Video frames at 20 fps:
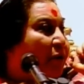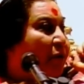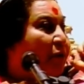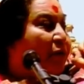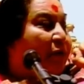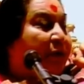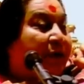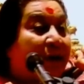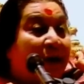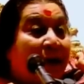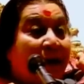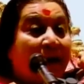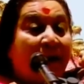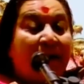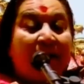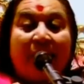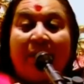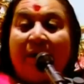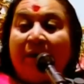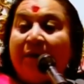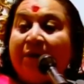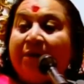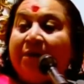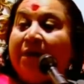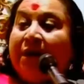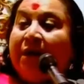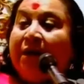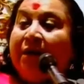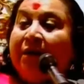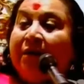You'll really
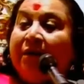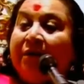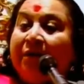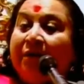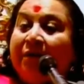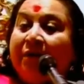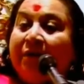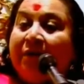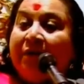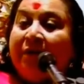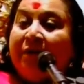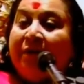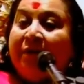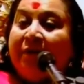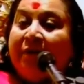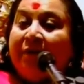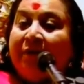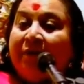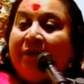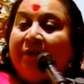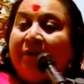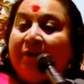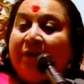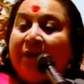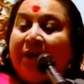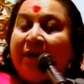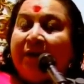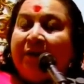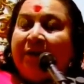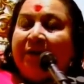understand
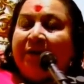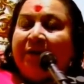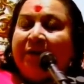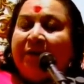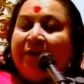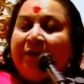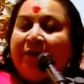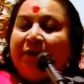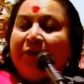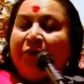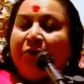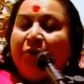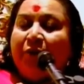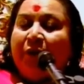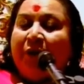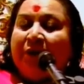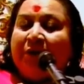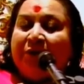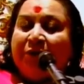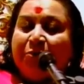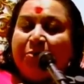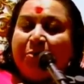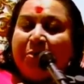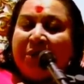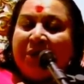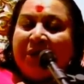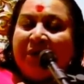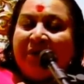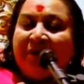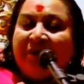that you are the
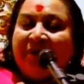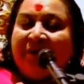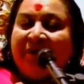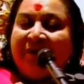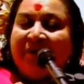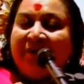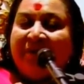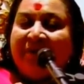spirit.